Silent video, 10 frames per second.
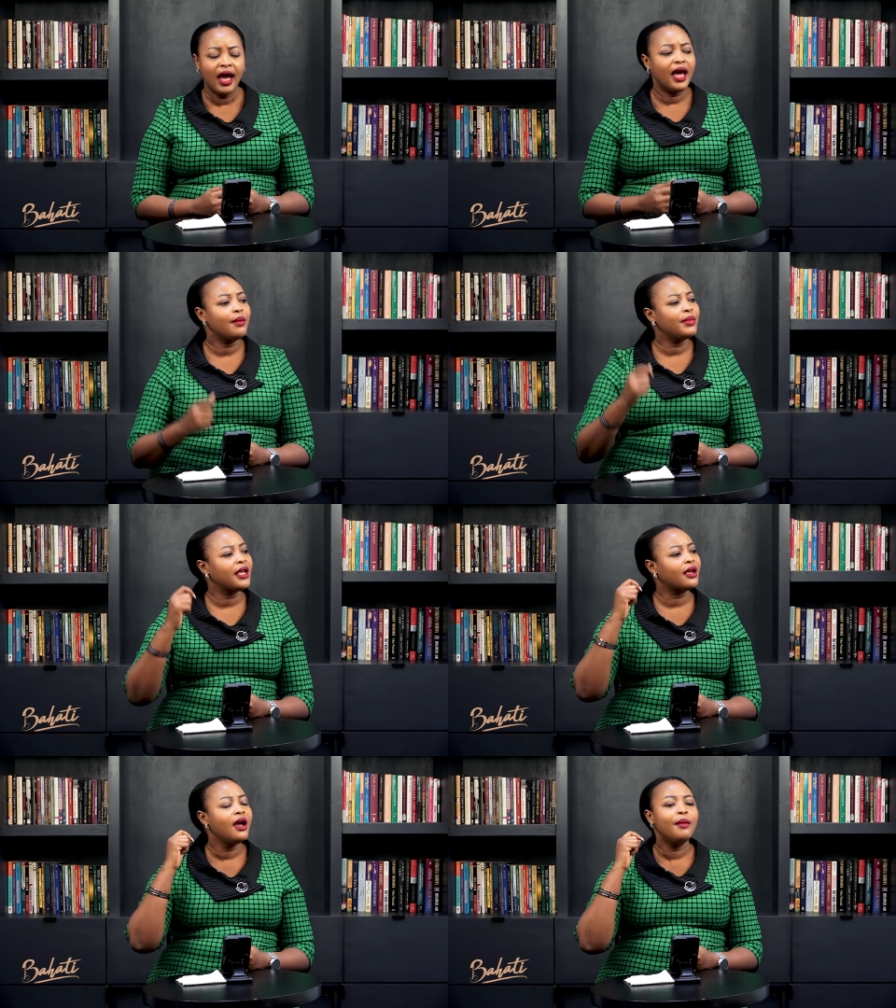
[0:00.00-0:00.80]
And I'm
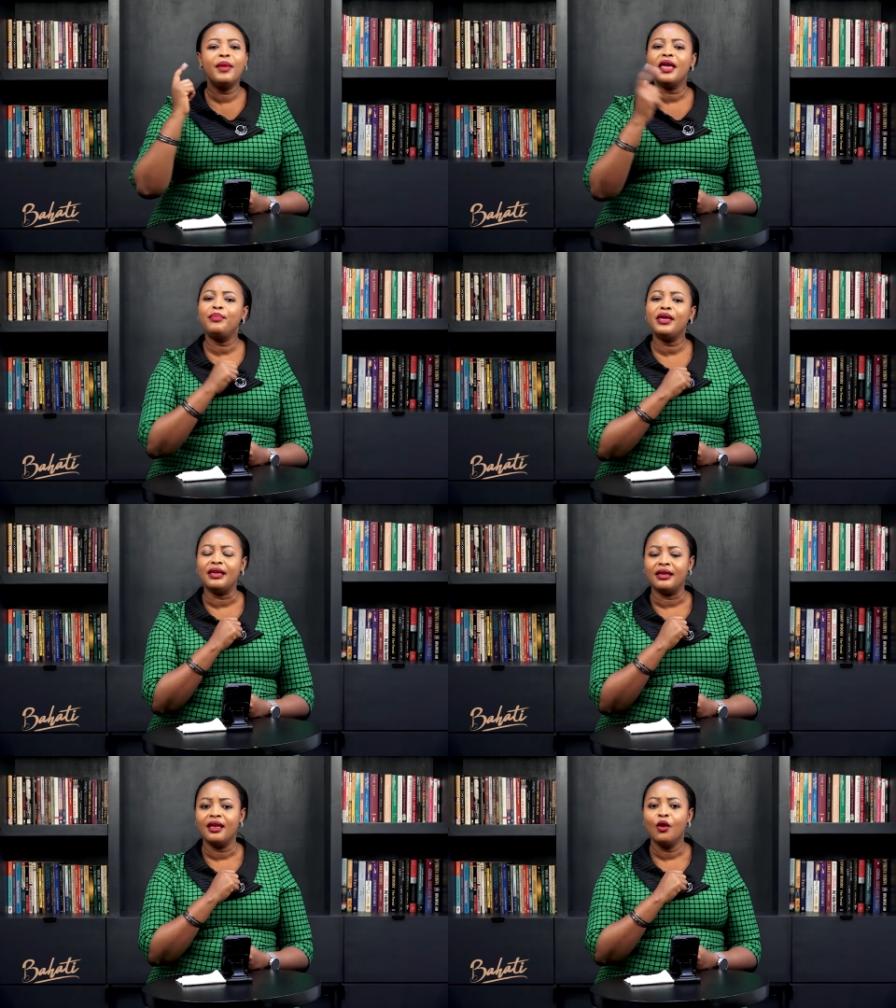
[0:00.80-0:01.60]
like,
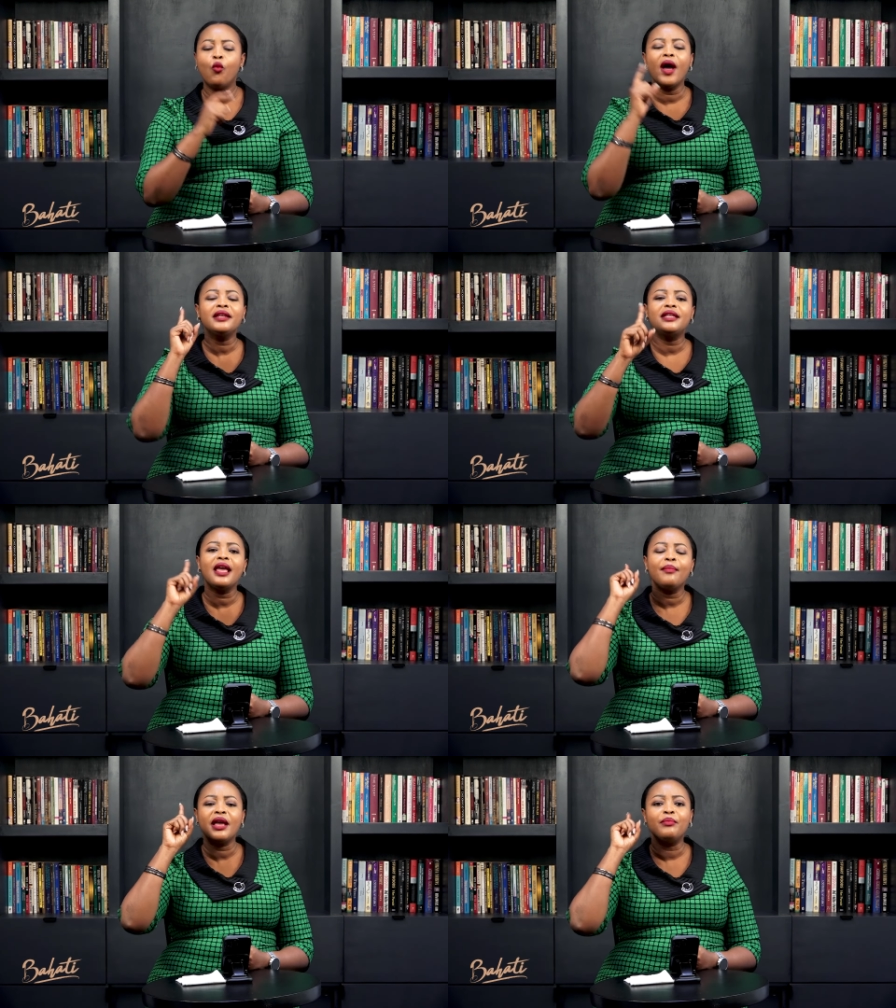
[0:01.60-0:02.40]
maybe one
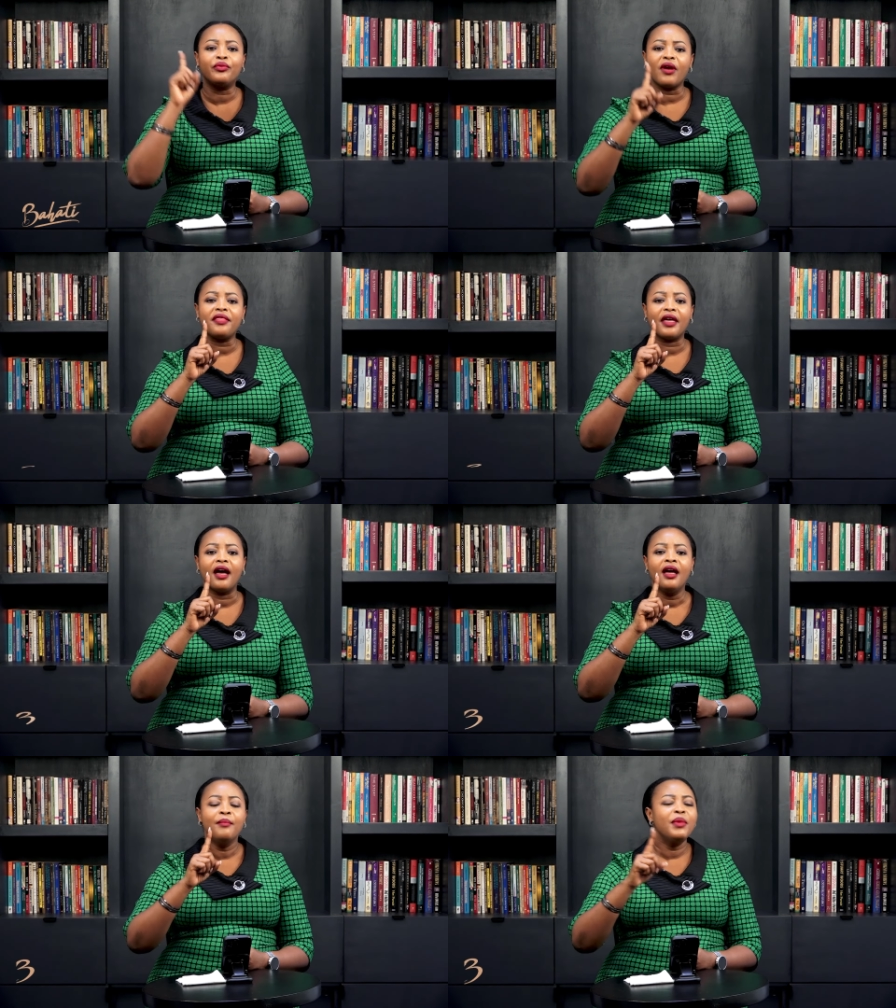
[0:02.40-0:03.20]
day my brother,